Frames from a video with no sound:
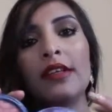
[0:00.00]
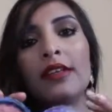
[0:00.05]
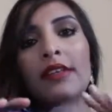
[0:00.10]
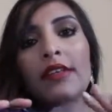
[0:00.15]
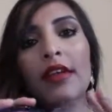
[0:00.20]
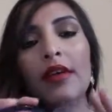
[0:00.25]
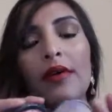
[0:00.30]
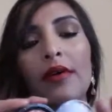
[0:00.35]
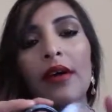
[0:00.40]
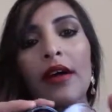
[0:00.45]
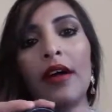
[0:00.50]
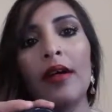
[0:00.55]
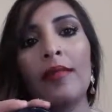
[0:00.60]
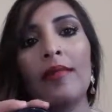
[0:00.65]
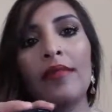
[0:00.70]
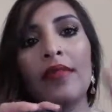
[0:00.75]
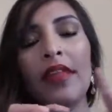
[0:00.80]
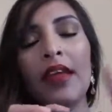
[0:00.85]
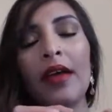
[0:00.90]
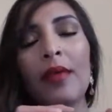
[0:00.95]
So
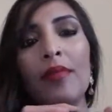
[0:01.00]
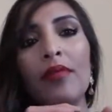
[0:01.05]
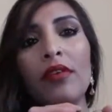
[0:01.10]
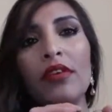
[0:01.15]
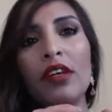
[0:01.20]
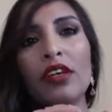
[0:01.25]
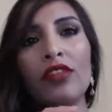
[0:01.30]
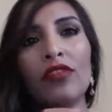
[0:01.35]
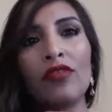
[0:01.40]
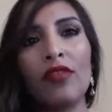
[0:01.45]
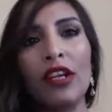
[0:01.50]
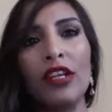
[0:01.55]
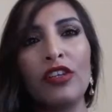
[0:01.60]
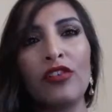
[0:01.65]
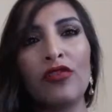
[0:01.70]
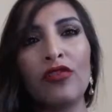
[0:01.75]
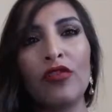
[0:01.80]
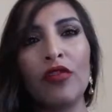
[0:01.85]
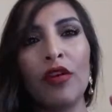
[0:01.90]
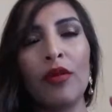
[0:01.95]
their products
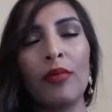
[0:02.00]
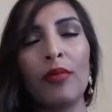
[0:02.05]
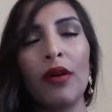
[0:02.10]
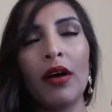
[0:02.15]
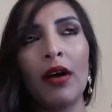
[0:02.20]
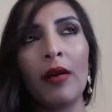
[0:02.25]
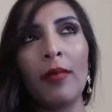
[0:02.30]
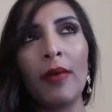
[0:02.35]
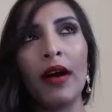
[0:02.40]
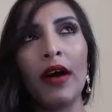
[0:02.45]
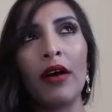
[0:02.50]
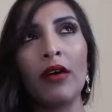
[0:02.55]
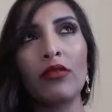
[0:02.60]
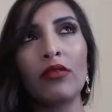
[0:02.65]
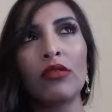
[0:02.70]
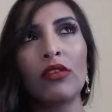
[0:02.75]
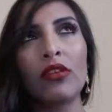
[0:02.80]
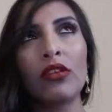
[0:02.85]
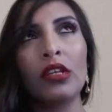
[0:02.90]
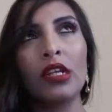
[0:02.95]
range from
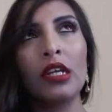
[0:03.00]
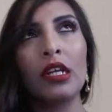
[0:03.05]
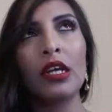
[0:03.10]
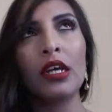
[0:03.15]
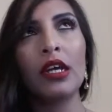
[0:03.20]
about